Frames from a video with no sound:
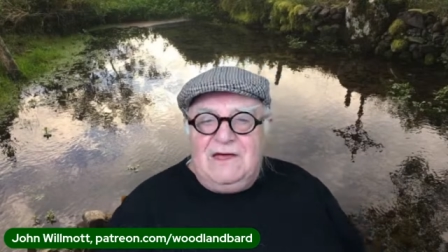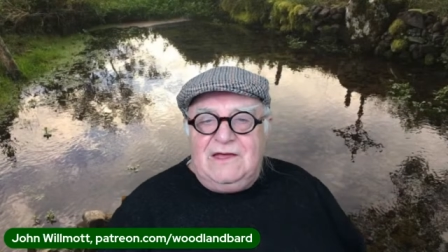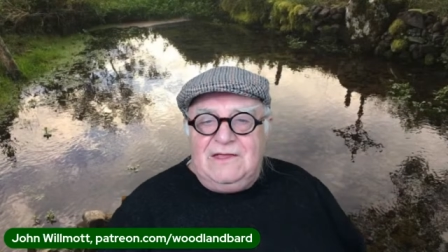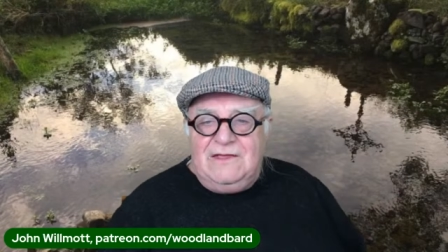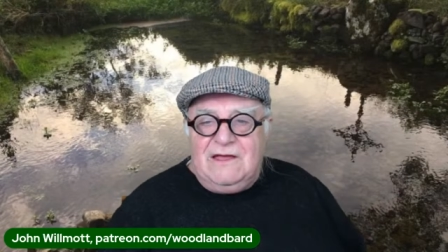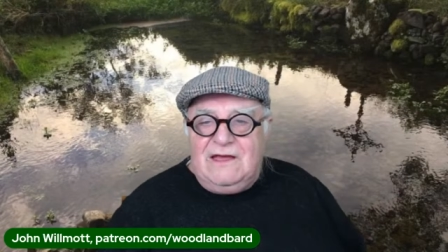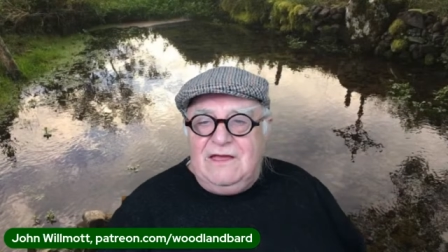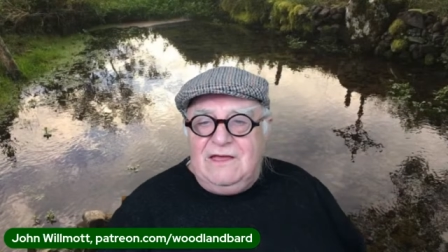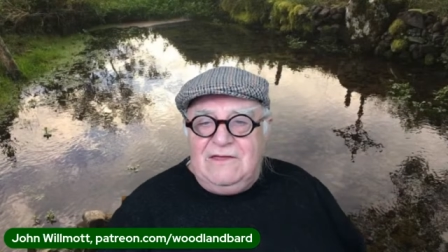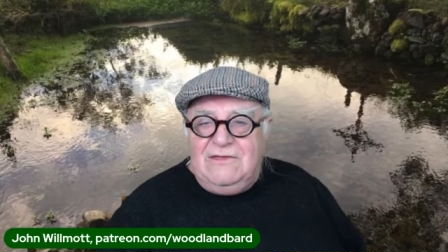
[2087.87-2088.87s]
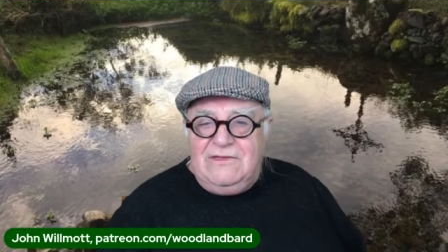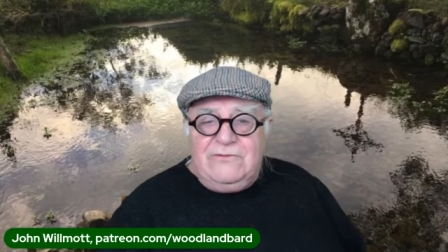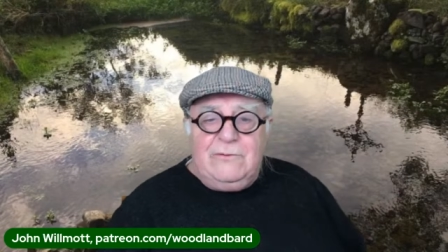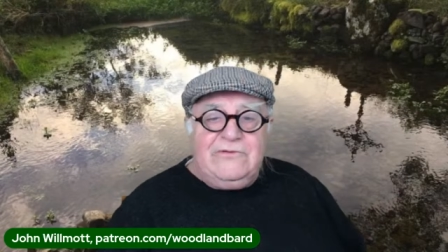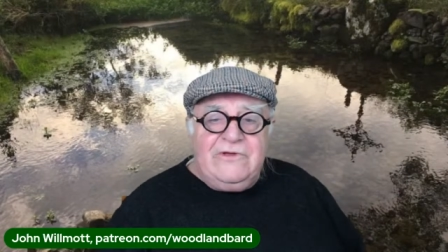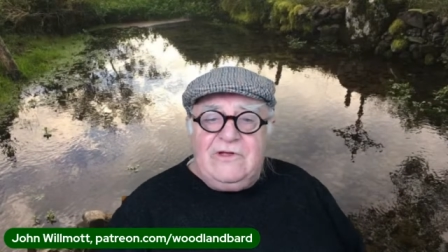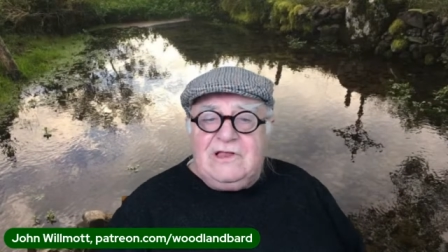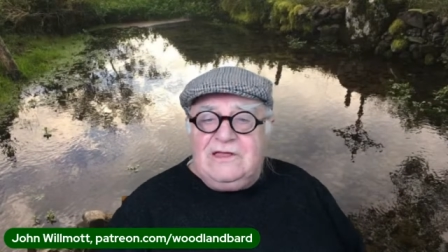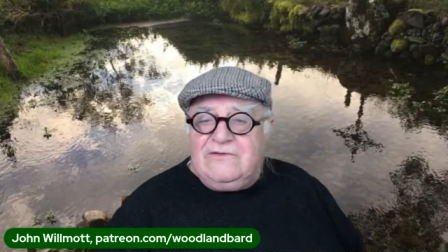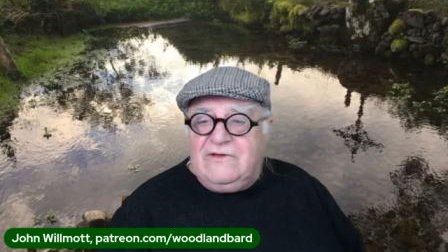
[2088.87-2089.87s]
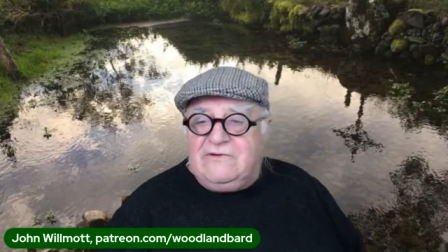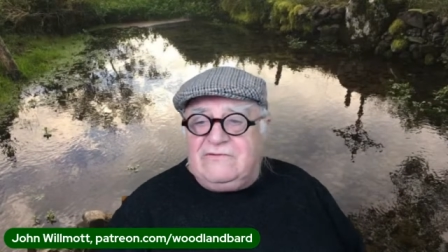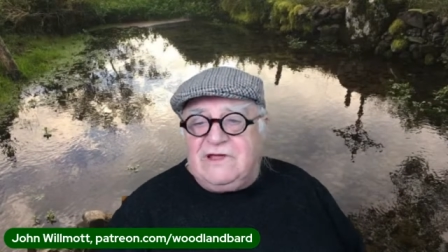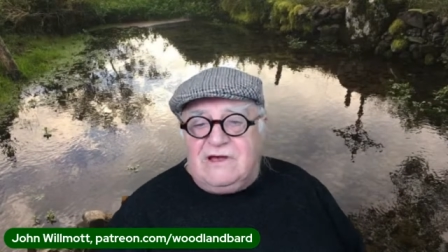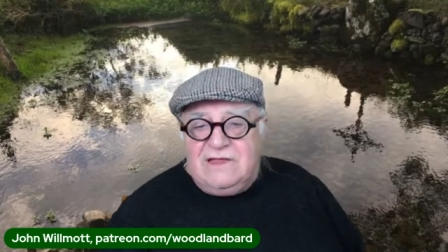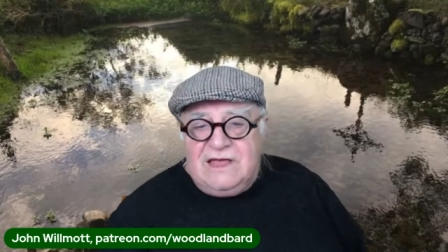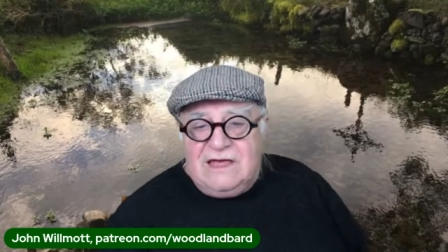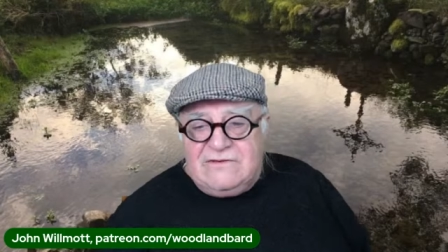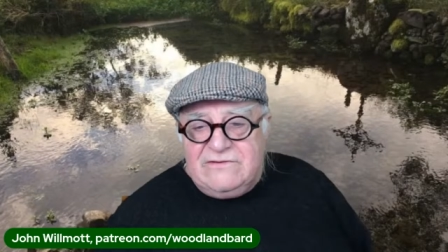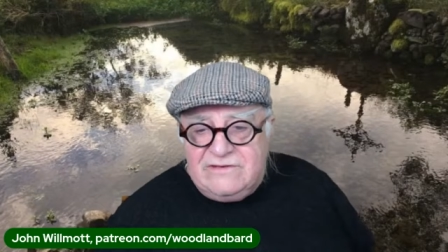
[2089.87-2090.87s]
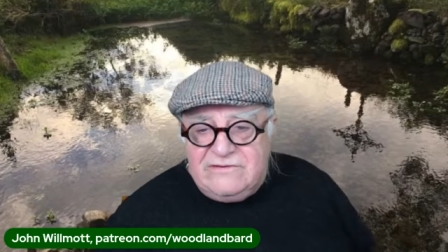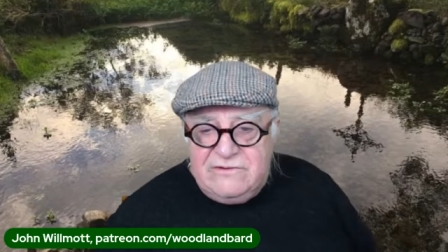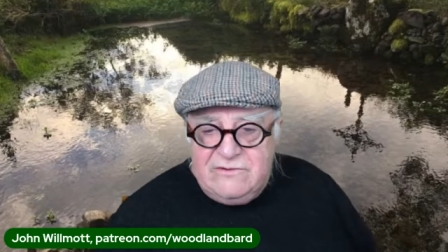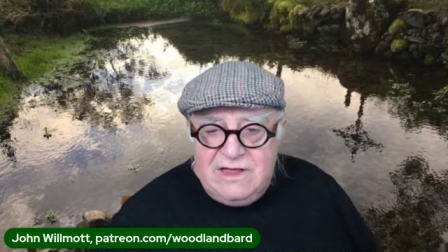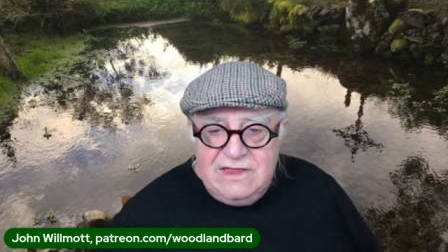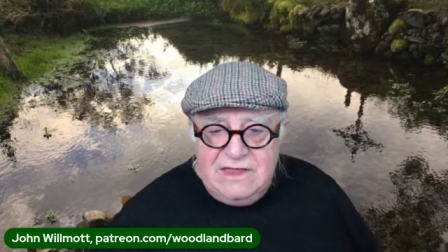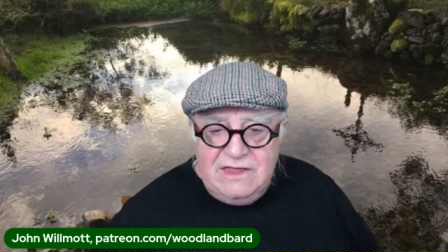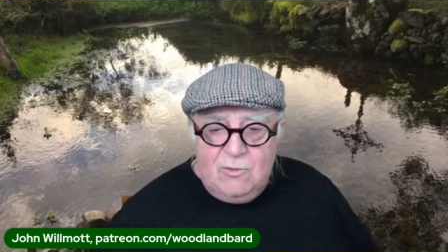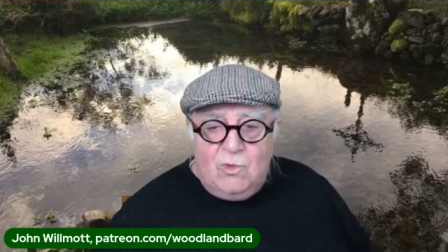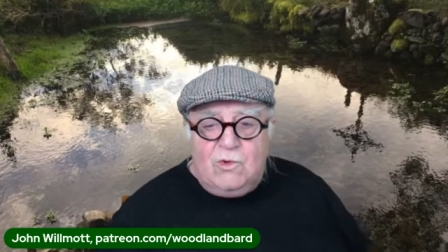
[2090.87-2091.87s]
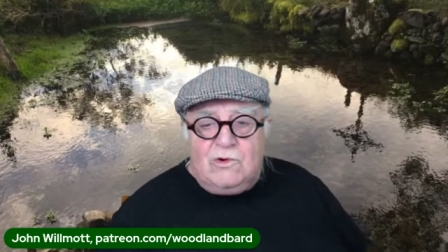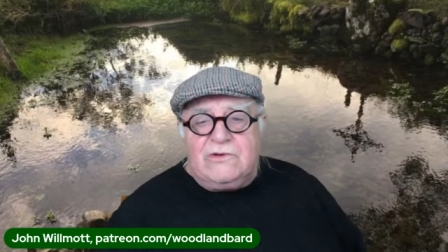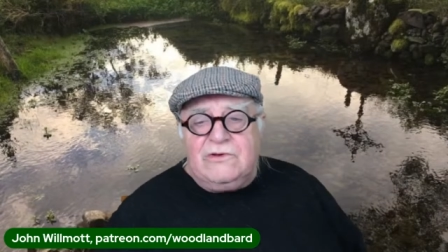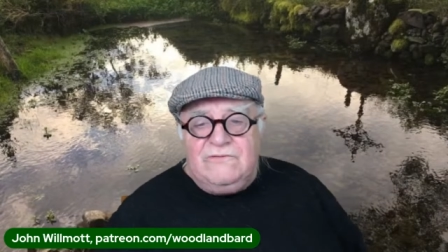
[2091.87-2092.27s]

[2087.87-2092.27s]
And uh, this was certainly so regarding access to any water.